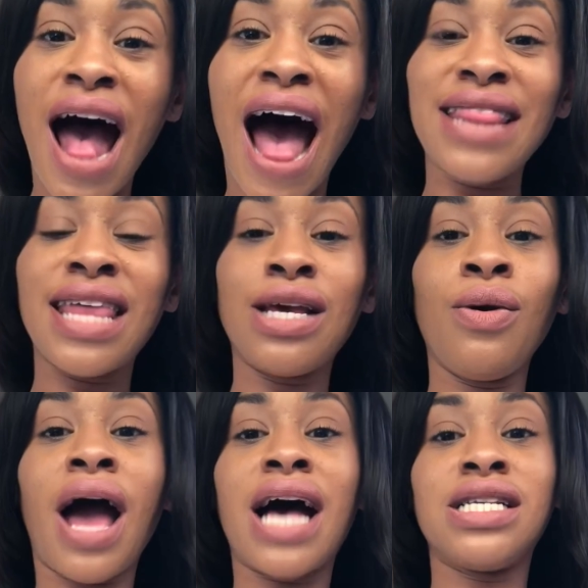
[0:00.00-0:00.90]
I thank
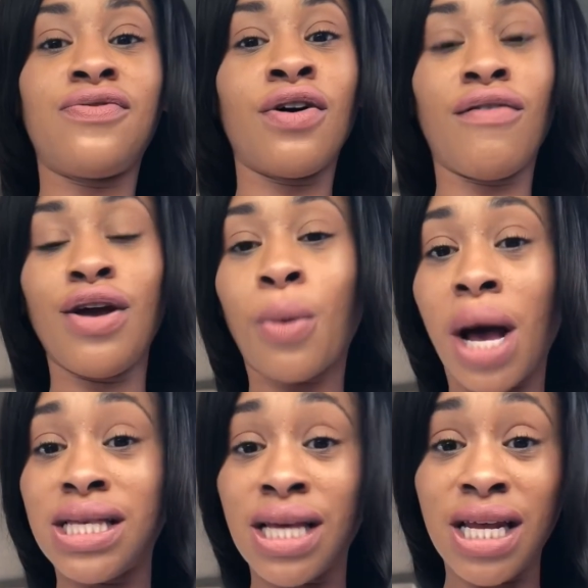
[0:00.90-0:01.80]
you guys for
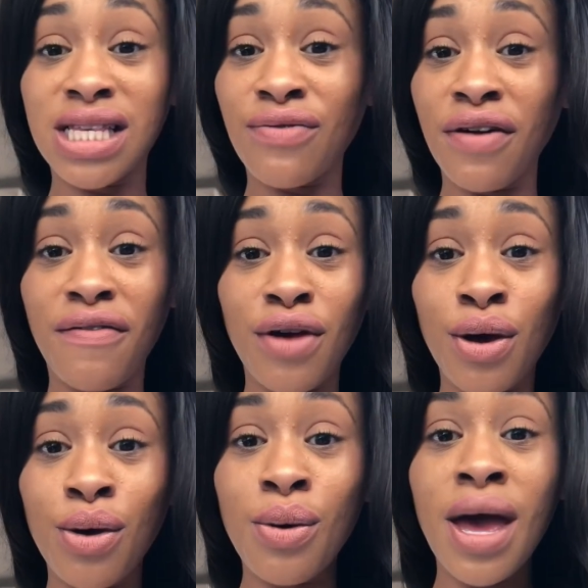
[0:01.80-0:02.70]
requesting this
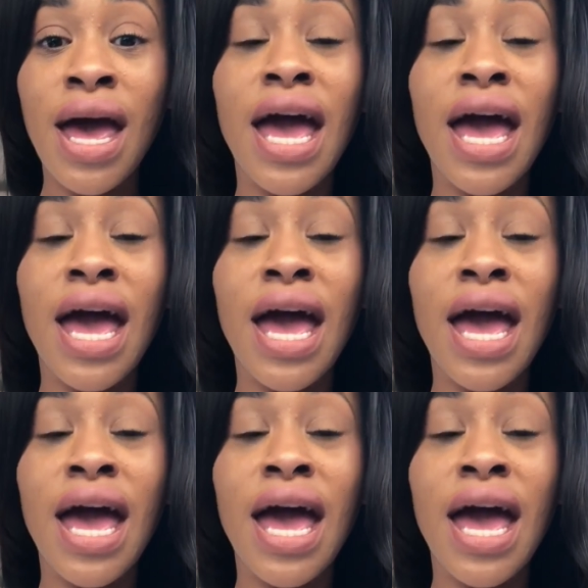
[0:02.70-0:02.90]
review.